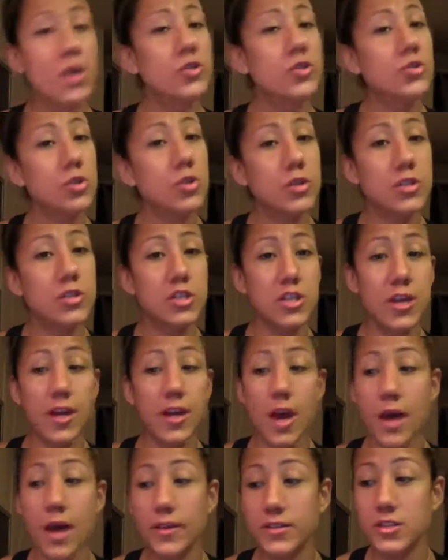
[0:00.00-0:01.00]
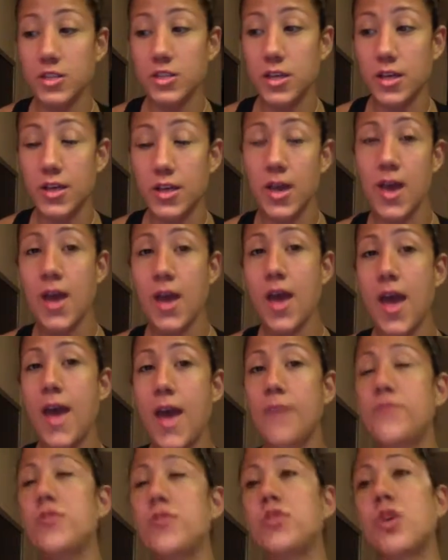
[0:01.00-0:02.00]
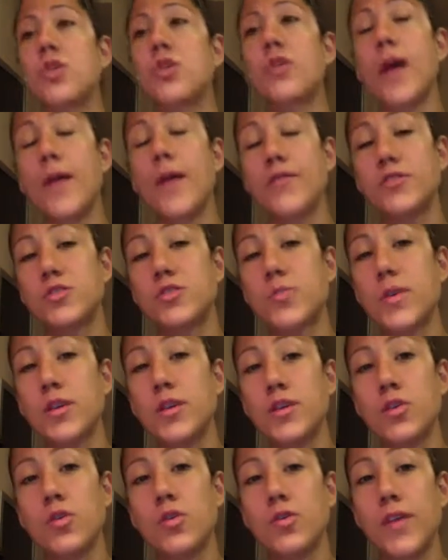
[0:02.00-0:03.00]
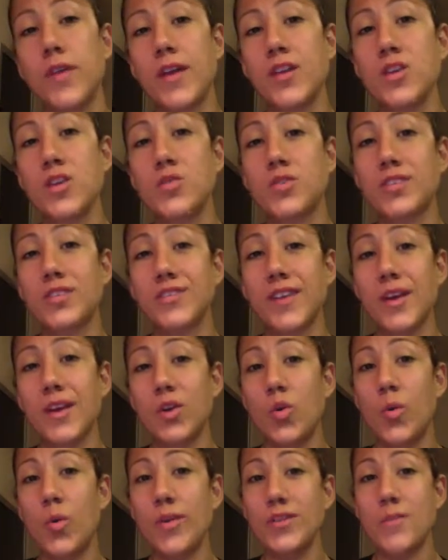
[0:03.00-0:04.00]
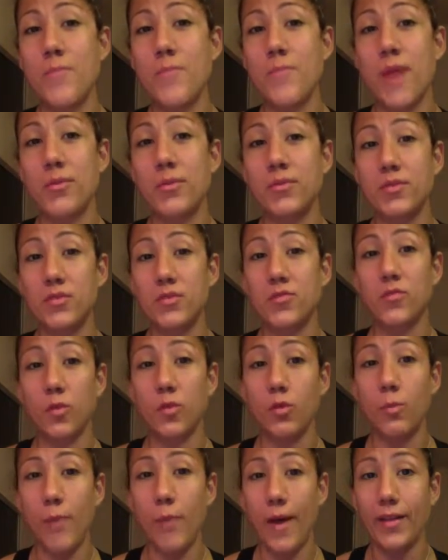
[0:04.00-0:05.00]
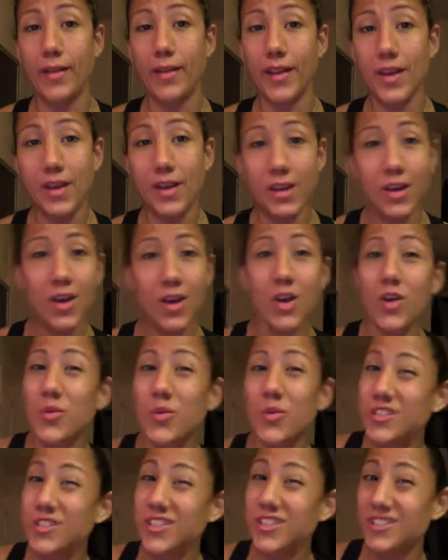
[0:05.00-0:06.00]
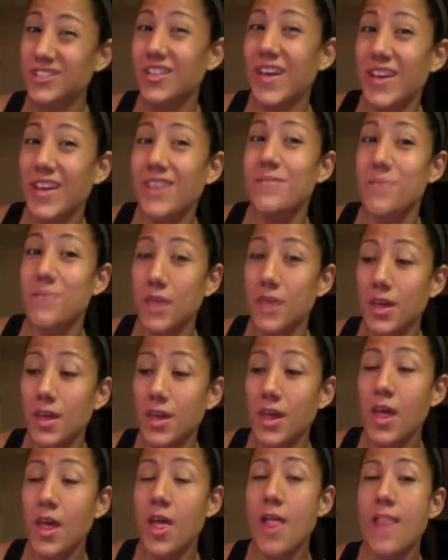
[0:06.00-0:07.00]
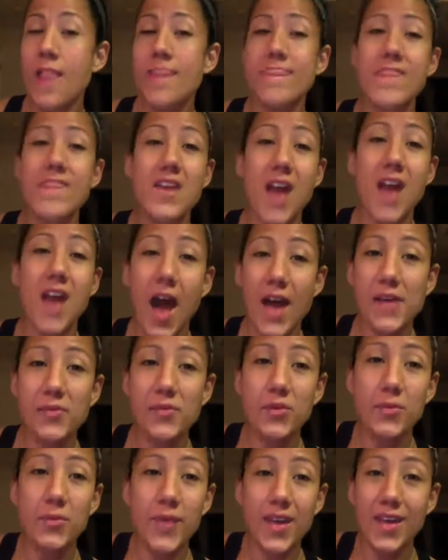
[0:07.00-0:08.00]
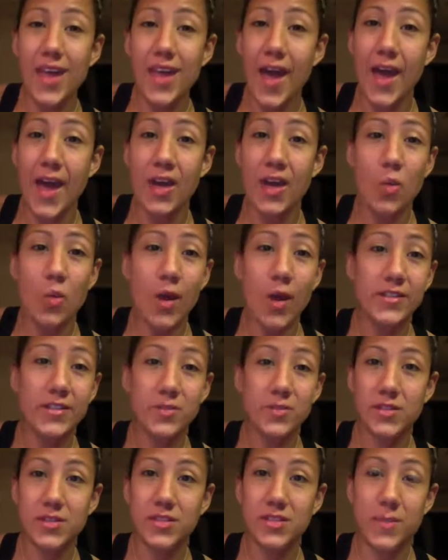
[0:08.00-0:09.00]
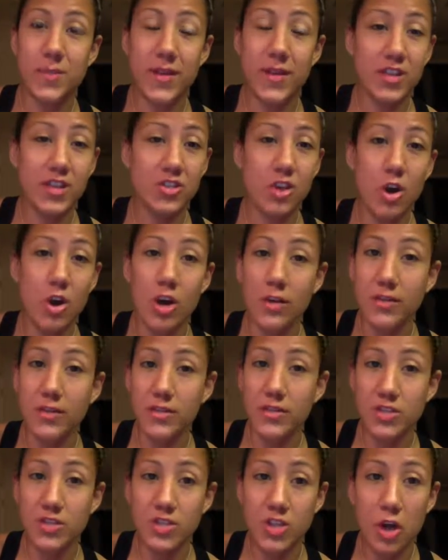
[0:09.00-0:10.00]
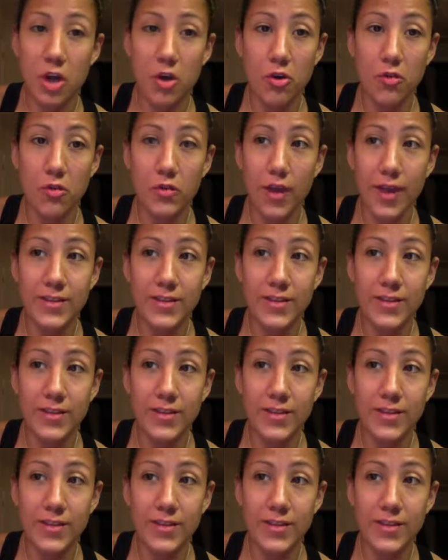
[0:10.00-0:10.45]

Do the Shakeology. If you don't have a sweet tooth and you just like going to bed with a full belly, which is like me, then I will make egg whites with spinach on the stove.